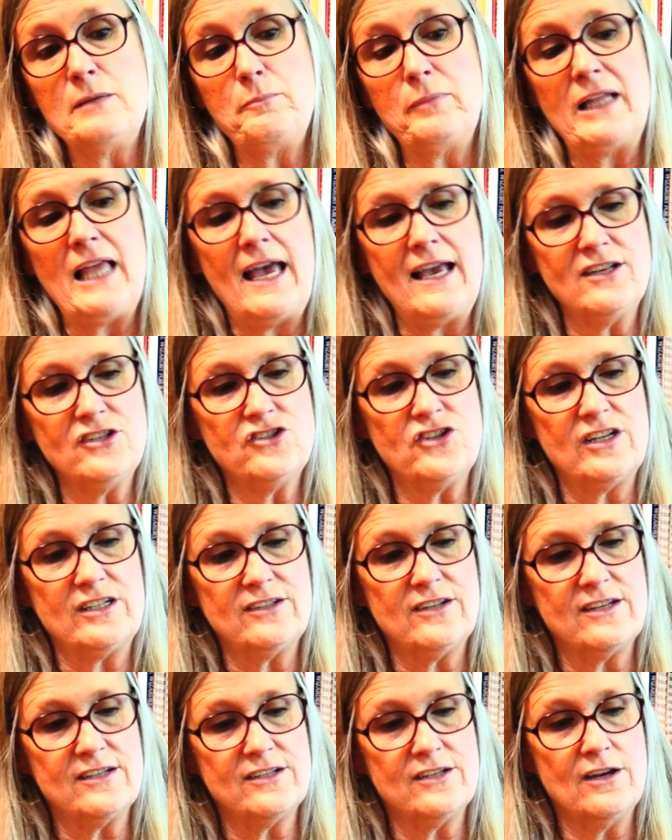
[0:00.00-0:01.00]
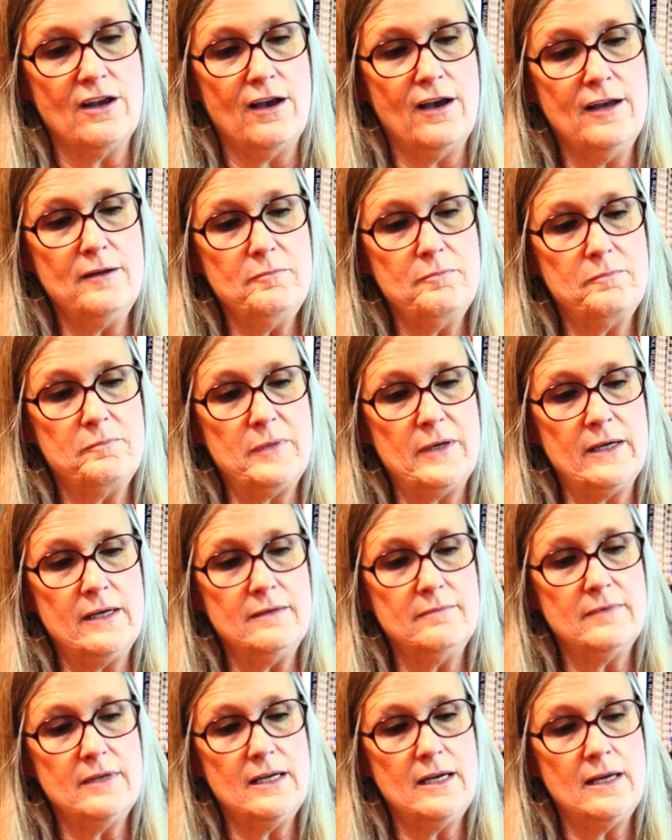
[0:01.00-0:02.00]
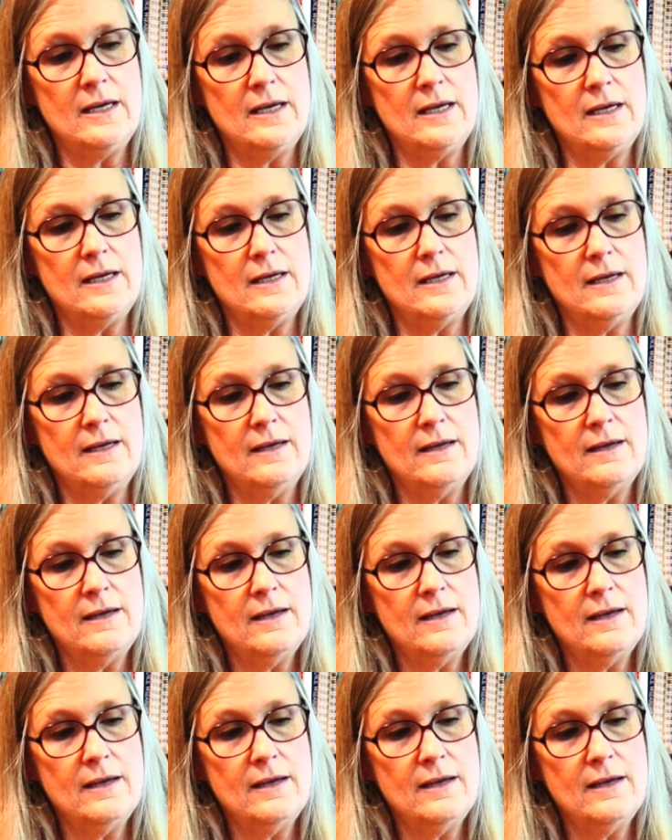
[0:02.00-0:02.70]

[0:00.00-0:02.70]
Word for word: Plastic does not, but a